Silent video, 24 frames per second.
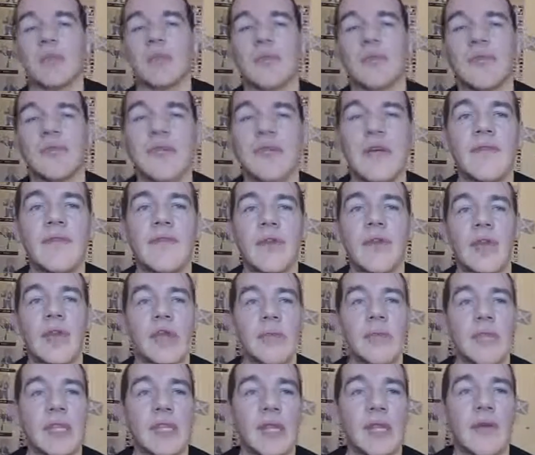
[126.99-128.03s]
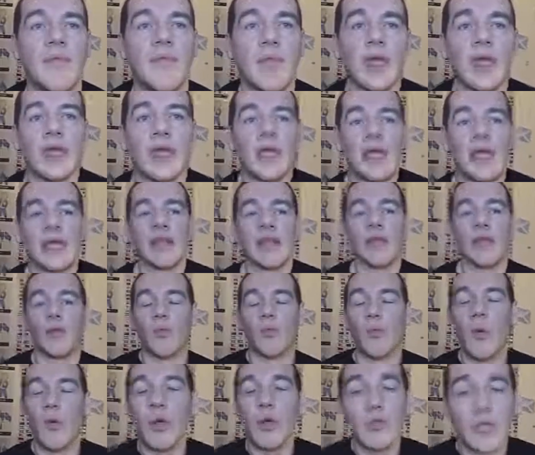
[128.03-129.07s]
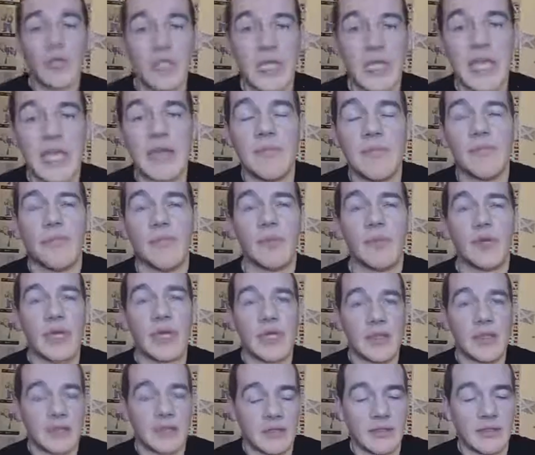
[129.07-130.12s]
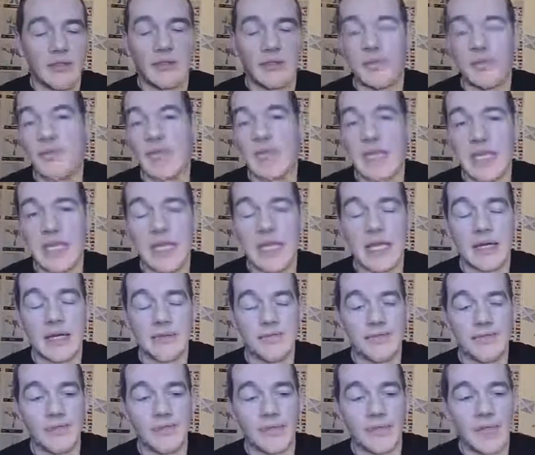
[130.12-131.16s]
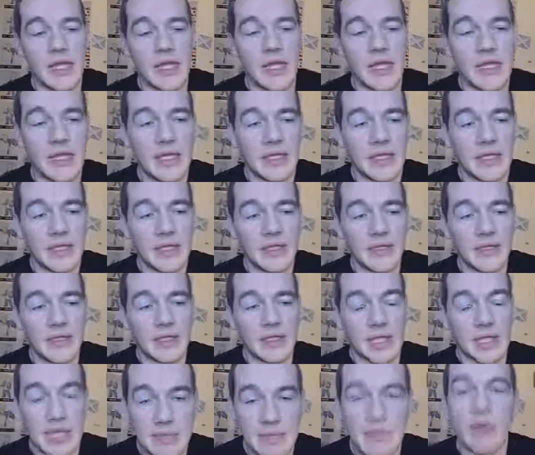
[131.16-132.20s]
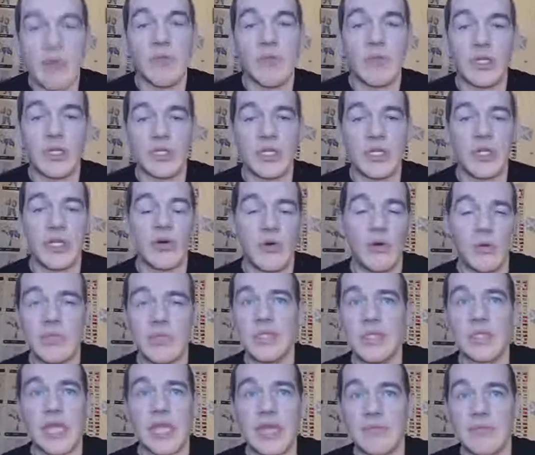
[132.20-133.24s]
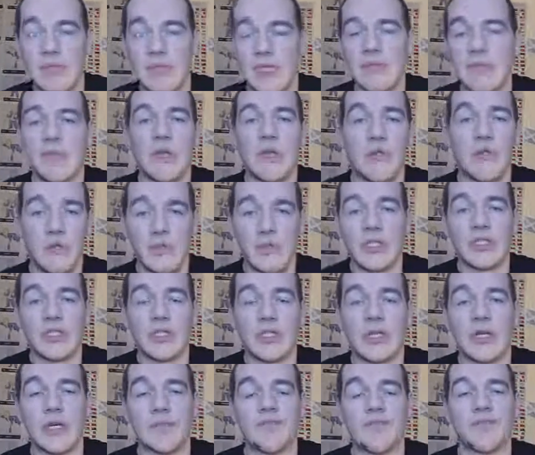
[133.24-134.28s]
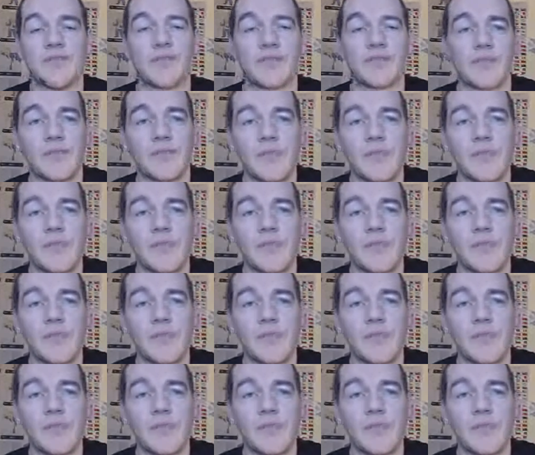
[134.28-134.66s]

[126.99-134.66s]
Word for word: You know, definitely recommend that. Uh, the worst game right of the year uh, that came out this year. All these games came out this year.